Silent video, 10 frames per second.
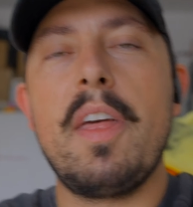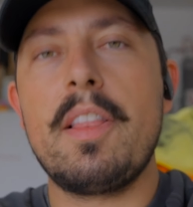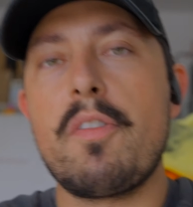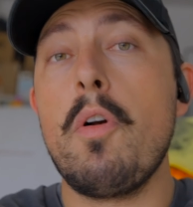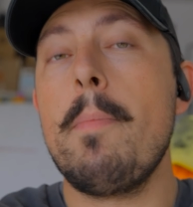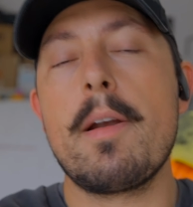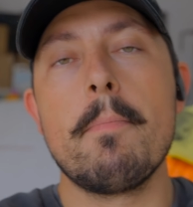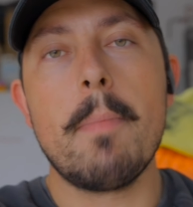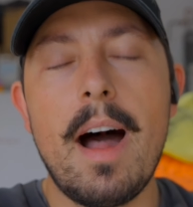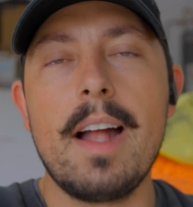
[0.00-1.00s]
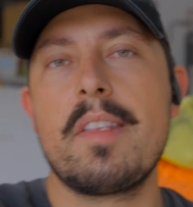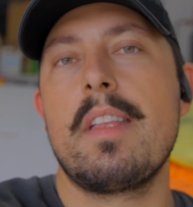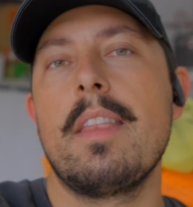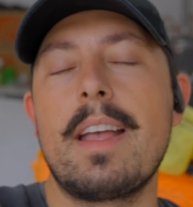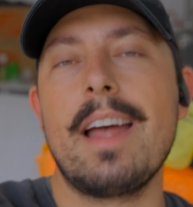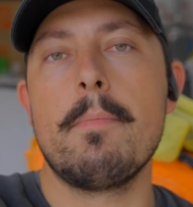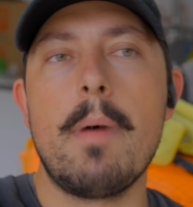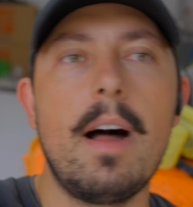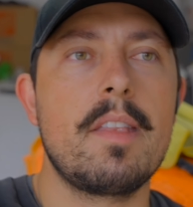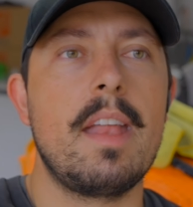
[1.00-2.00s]
think there's no better mods than the kind of
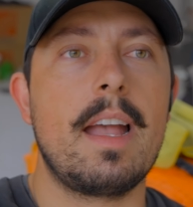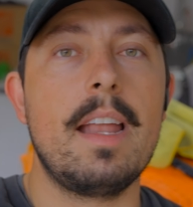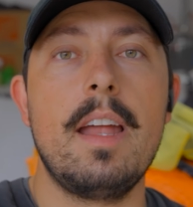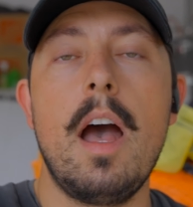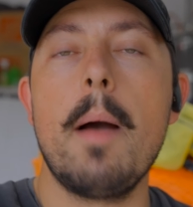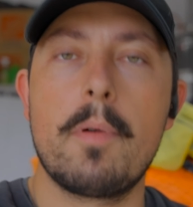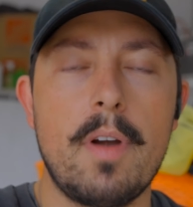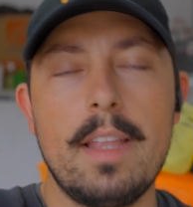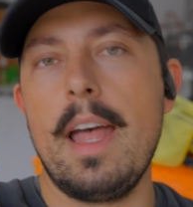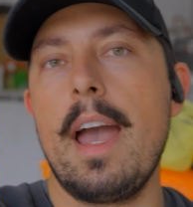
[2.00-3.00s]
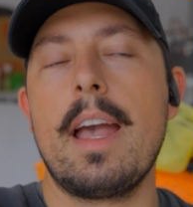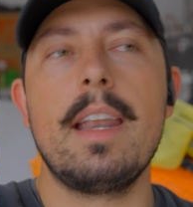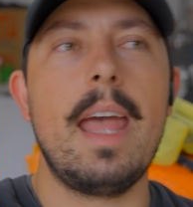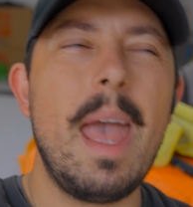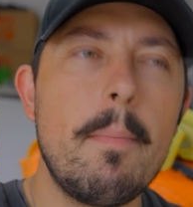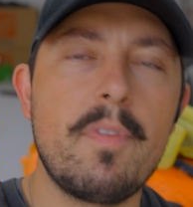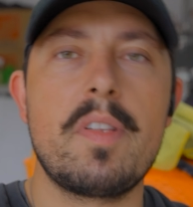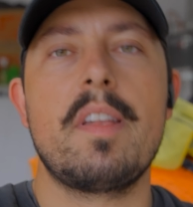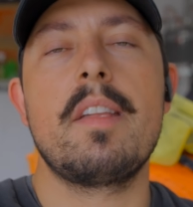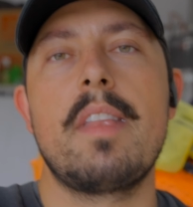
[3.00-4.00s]
mods that kind of upgrade that, kind of
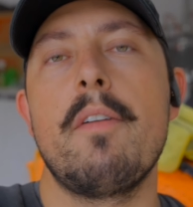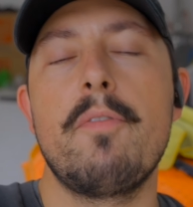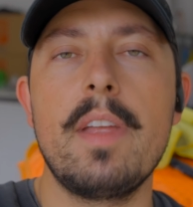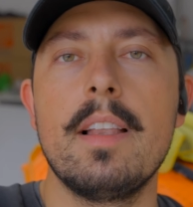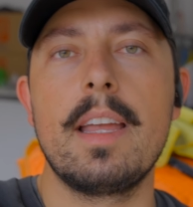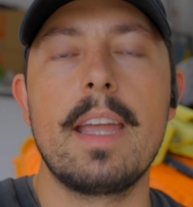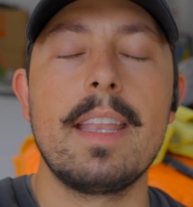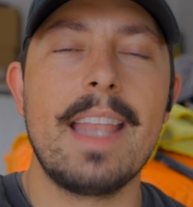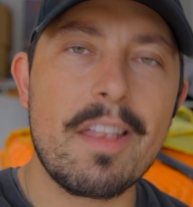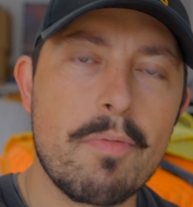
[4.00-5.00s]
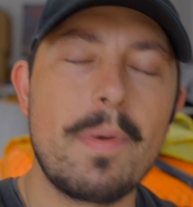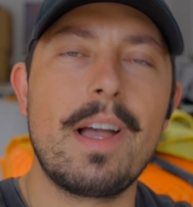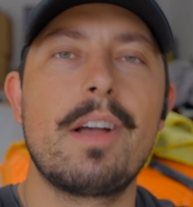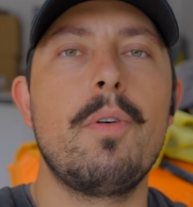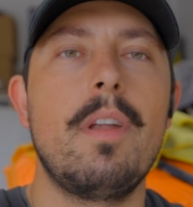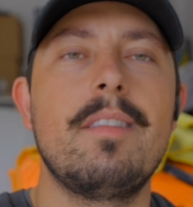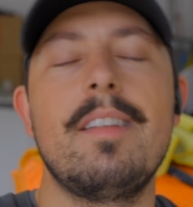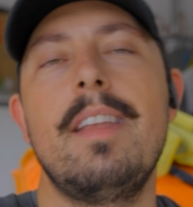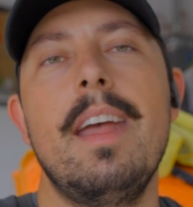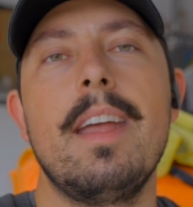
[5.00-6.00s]
emphasize that feeling, and that's what we got going on
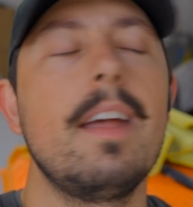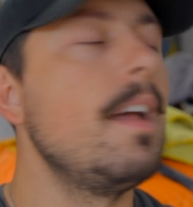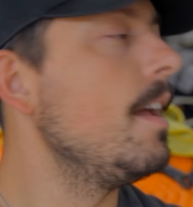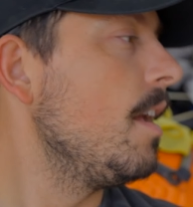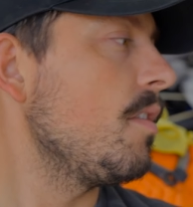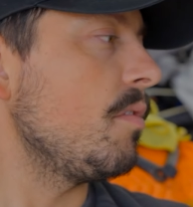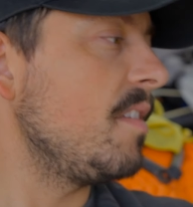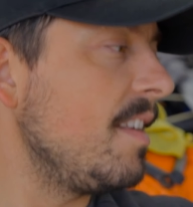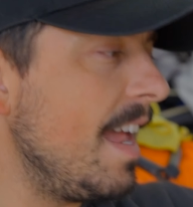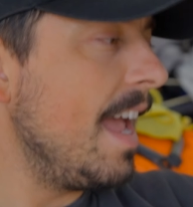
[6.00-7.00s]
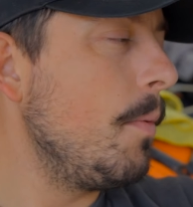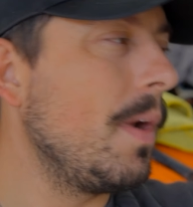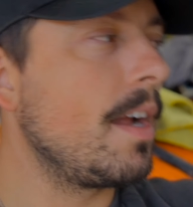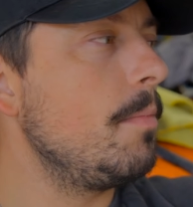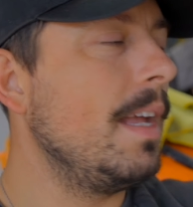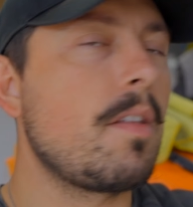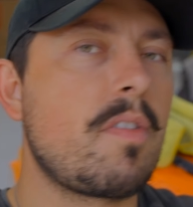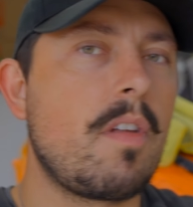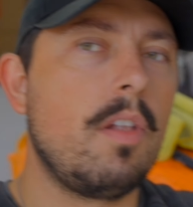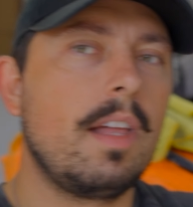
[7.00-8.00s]
today. So today we're going to be
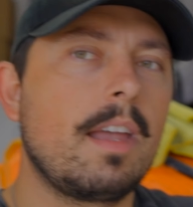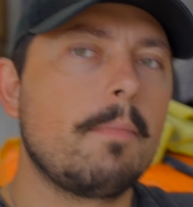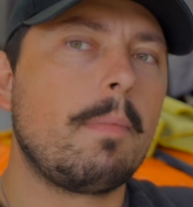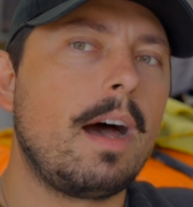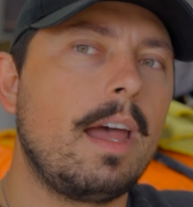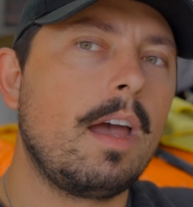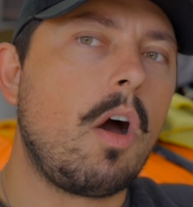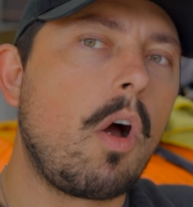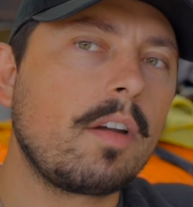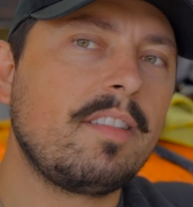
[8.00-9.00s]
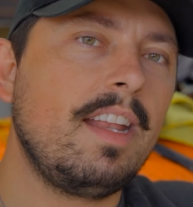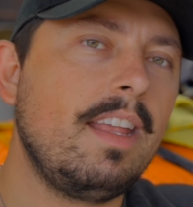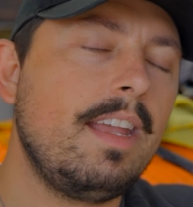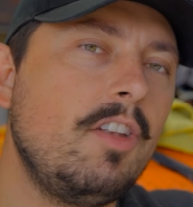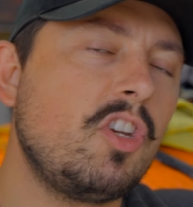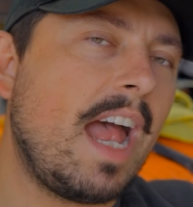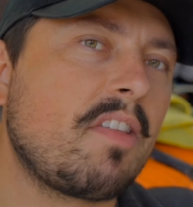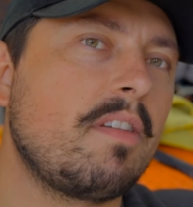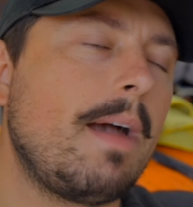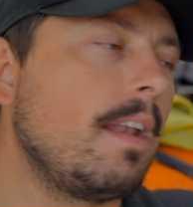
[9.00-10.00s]
installing my RTD
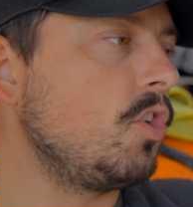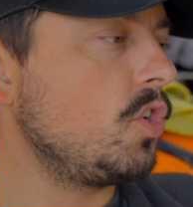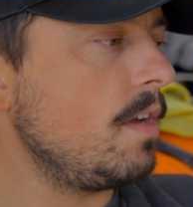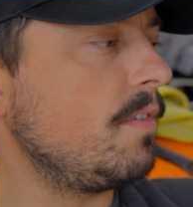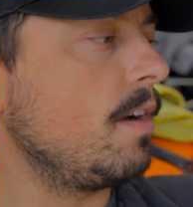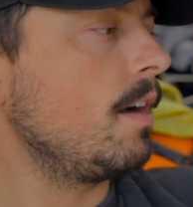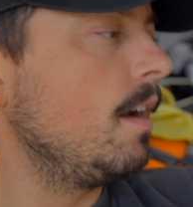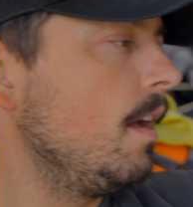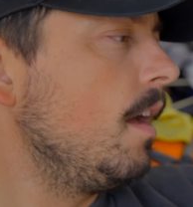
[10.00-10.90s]
chassis mounted shifter